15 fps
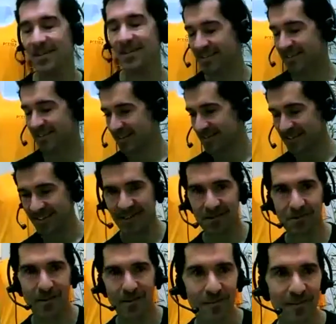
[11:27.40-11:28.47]
it sounds
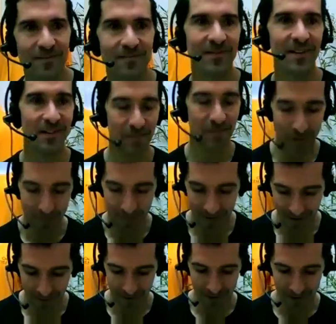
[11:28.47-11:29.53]
incredible. I've got to book
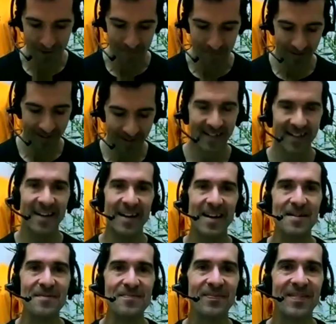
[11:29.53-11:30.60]
myself a trip.
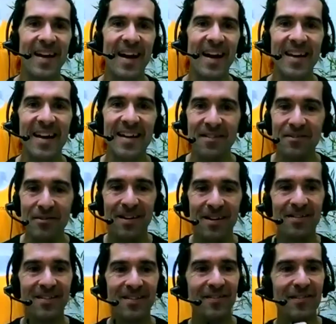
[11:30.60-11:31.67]
And if you
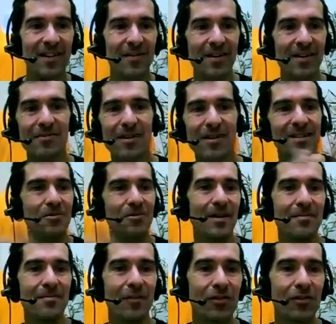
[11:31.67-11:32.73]
don't mind, if we can just quickly
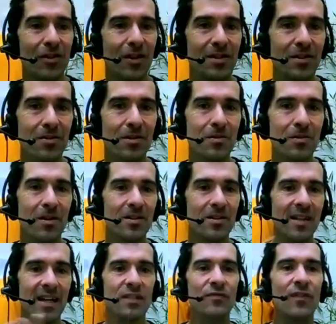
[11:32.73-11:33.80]
move on to Undo as well, because
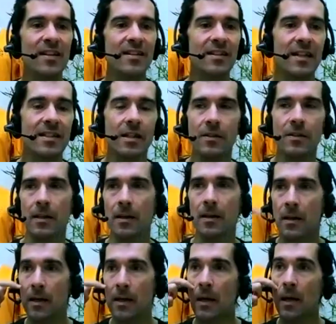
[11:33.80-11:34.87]
that's fascinating. I think
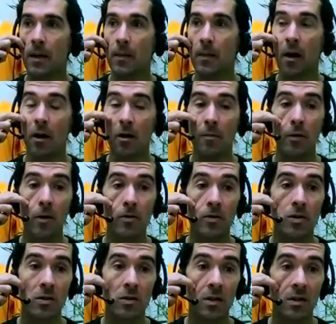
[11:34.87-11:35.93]
our
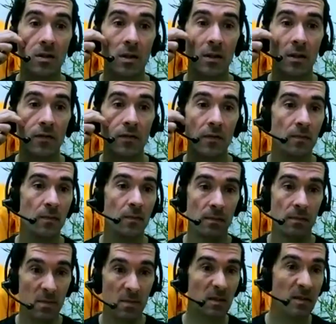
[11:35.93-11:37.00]
approach to kind of
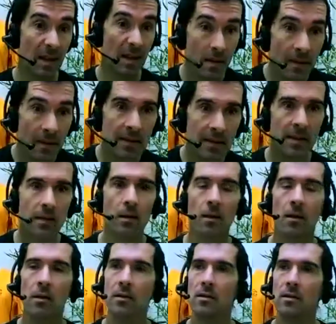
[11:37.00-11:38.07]
sustainability in our
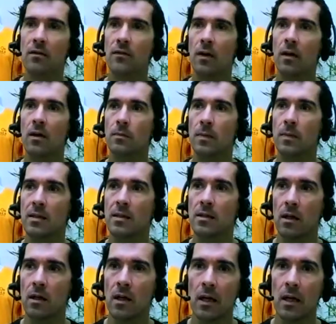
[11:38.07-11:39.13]
clothing so far has been
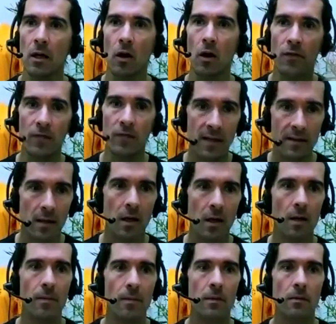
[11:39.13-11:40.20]
to offset the
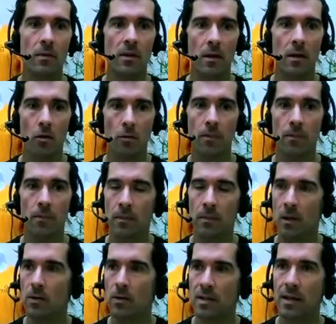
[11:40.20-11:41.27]
carbon with a gold
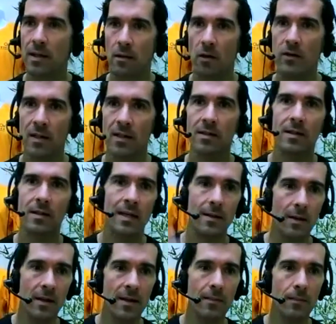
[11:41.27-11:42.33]
standard offsetting scheme
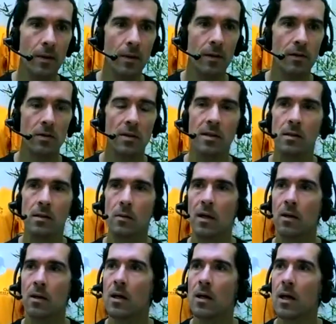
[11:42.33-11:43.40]
and then plant trees as
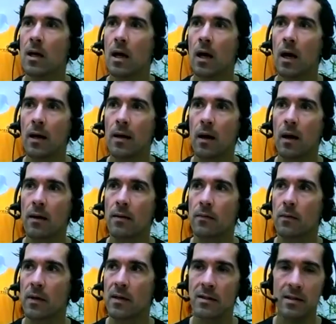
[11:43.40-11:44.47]
well. I
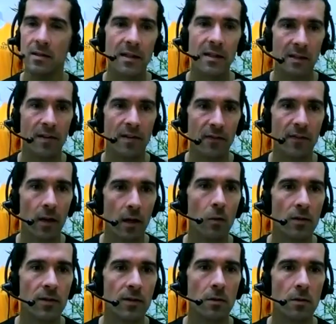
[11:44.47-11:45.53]
instinctively feel like I
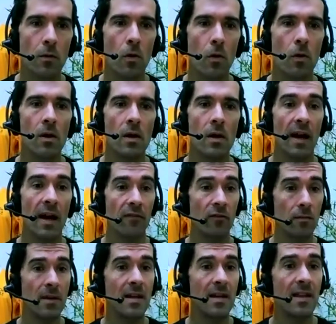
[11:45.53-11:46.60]
want to do more. And for
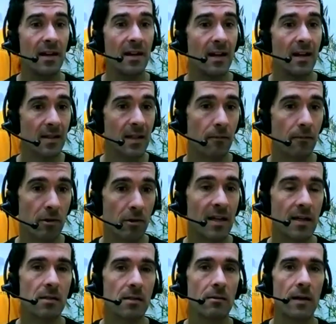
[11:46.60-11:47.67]
me, that next step really
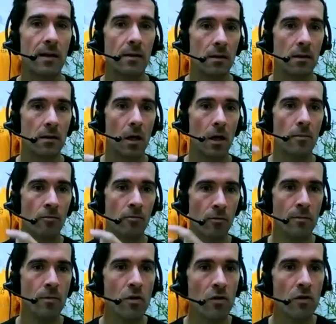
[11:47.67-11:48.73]
is around carbon
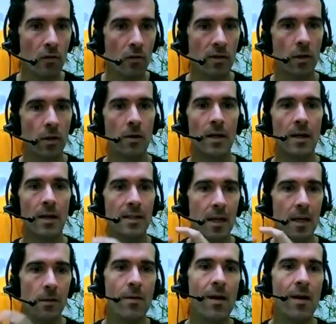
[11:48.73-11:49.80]
removal. So
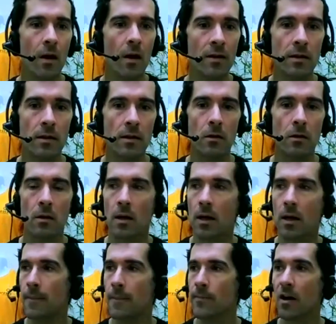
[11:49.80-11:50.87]
tell me about Undo.
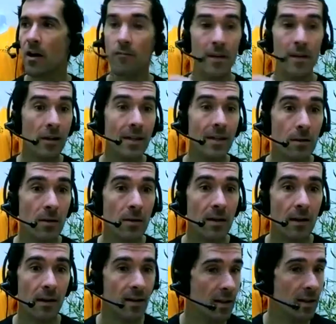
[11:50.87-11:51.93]
I've been looking into it.
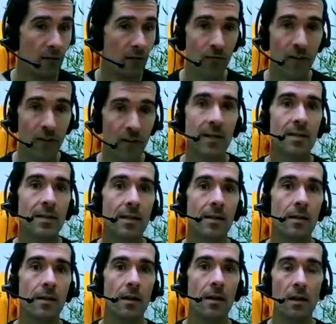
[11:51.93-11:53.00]
I think it's
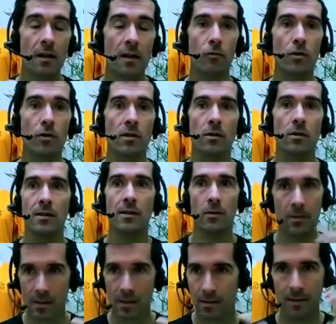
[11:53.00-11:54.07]
fascinating. I love what you're doing. So
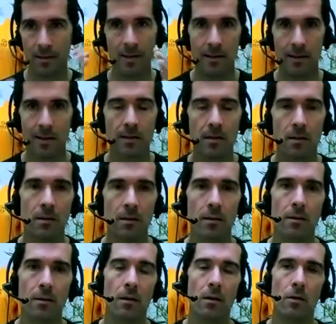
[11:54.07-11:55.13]
just, tell us
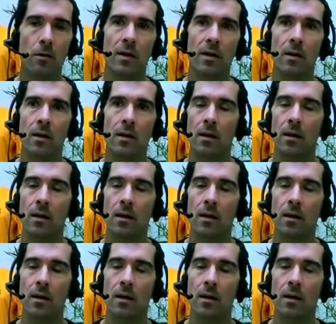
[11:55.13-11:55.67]
a quick